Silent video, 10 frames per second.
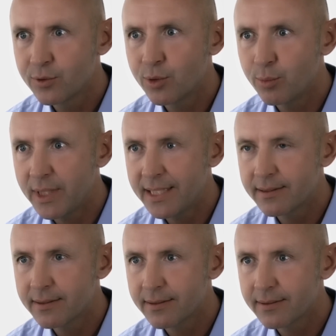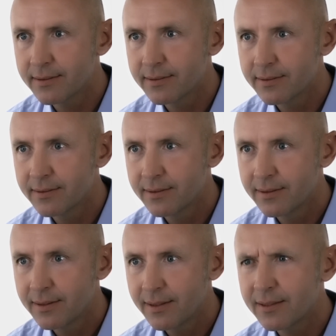to meet
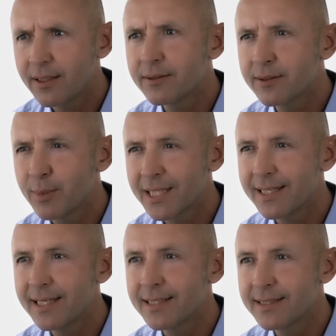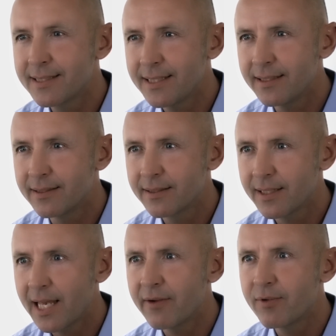and ultimately exceed
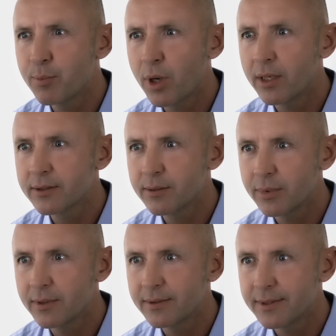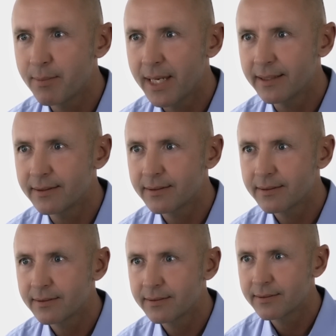every possible demand.
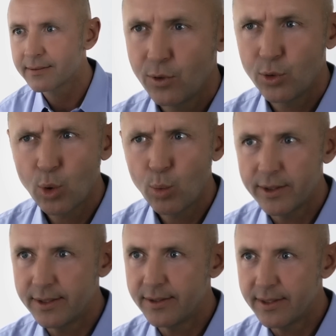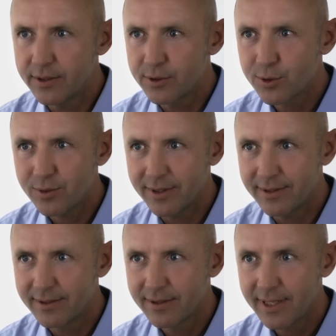No one in the
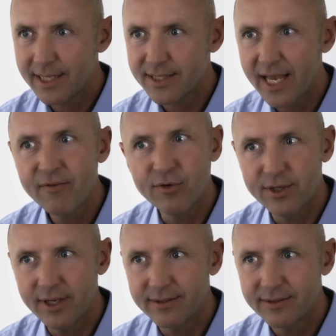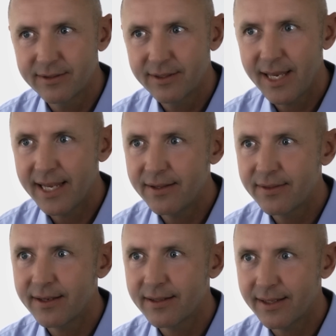industry has ever done
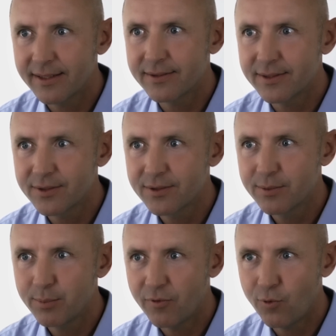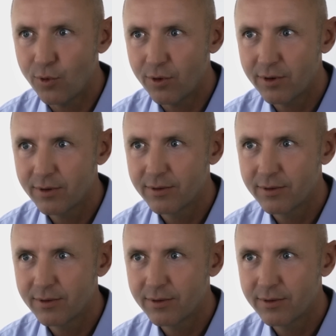anything like this before.